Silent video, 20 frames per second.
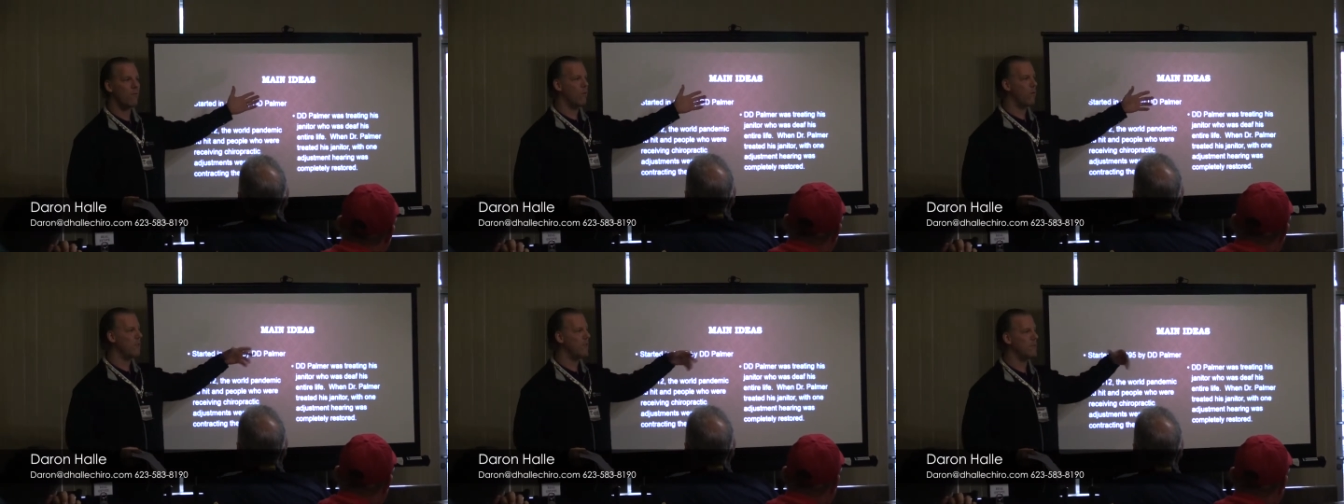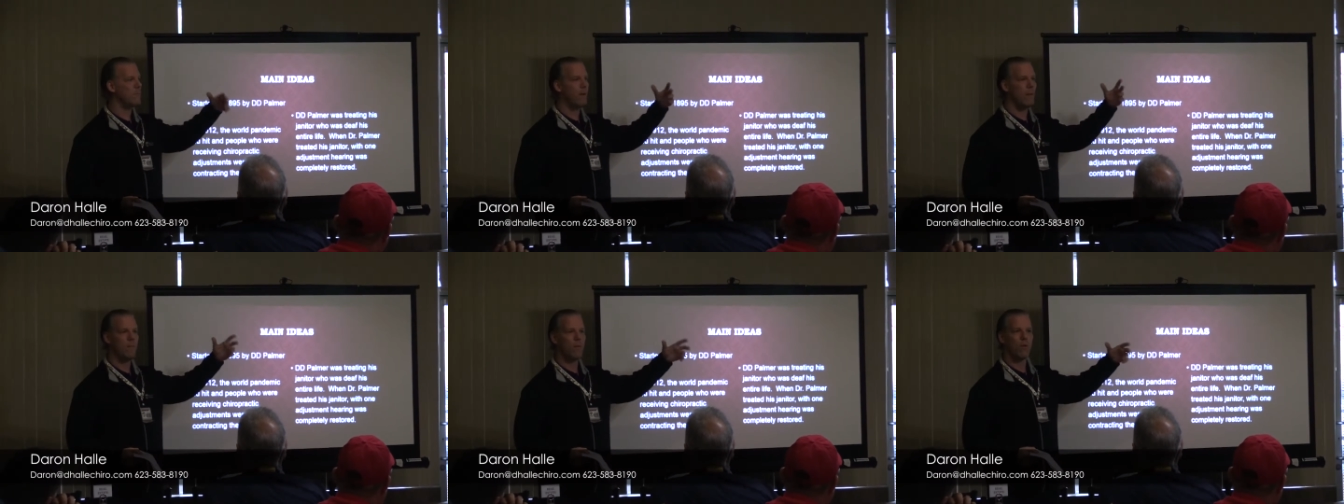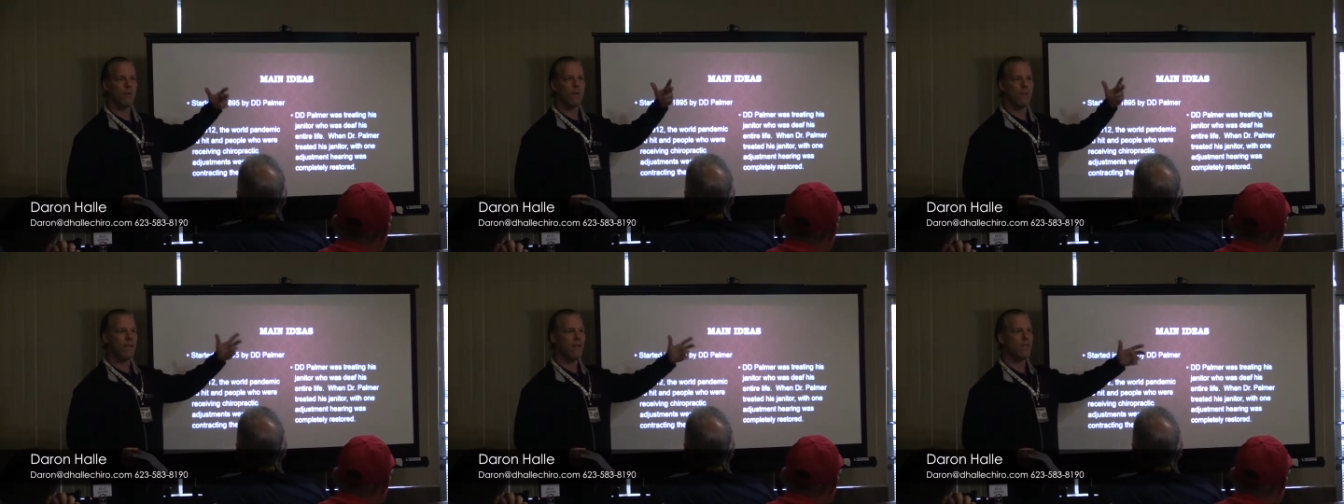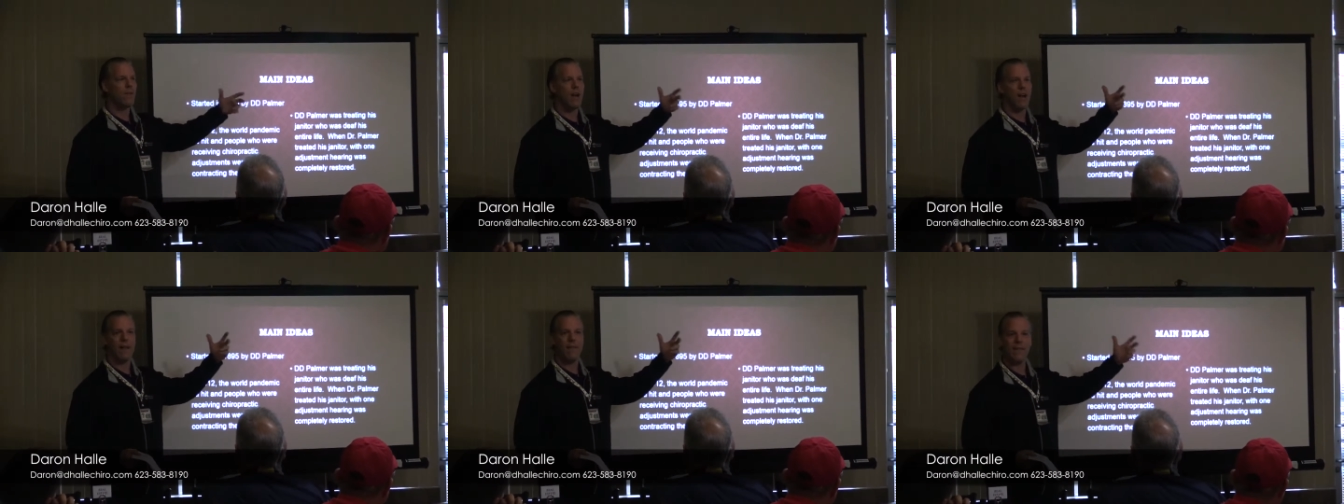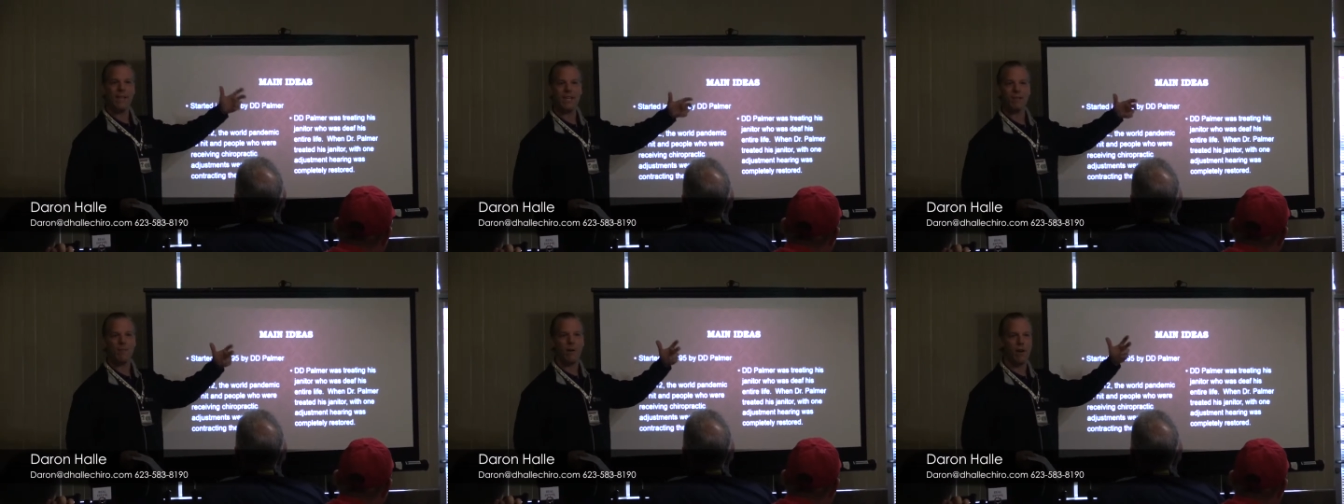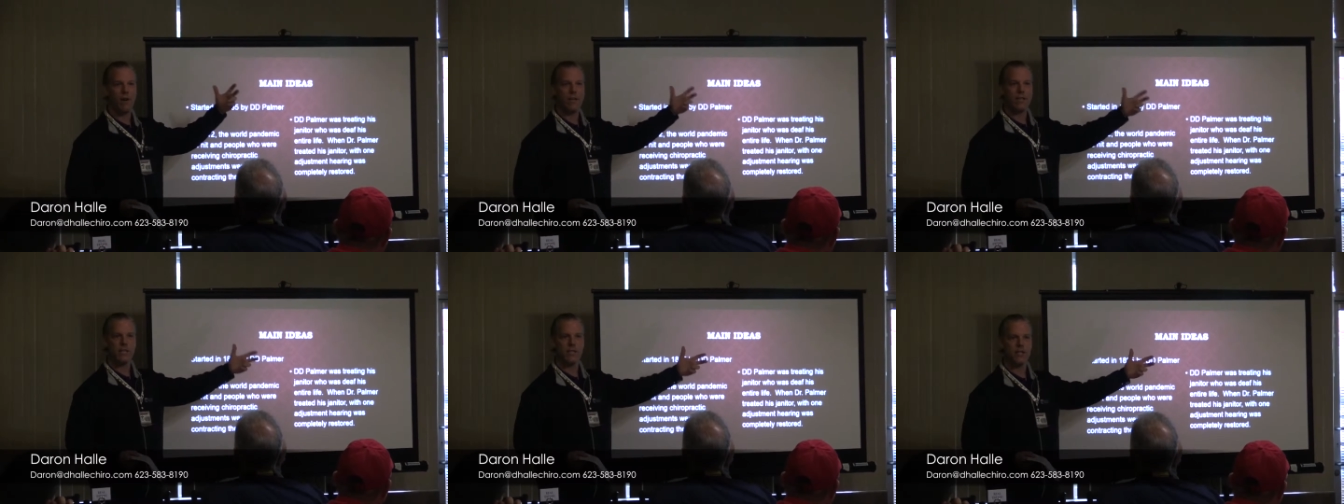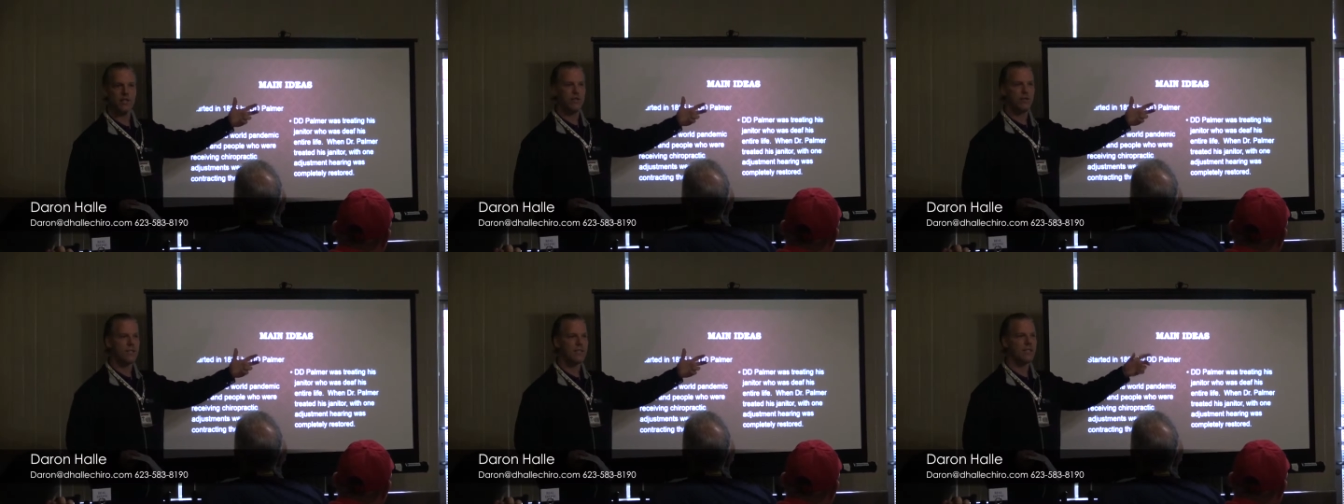where these people are living on these berries
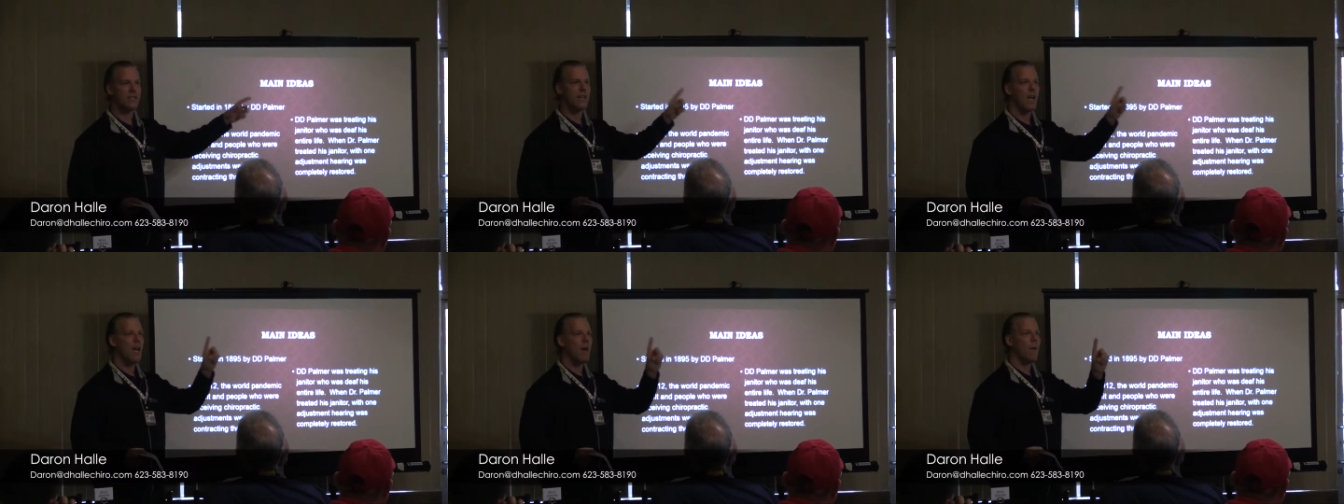and juices,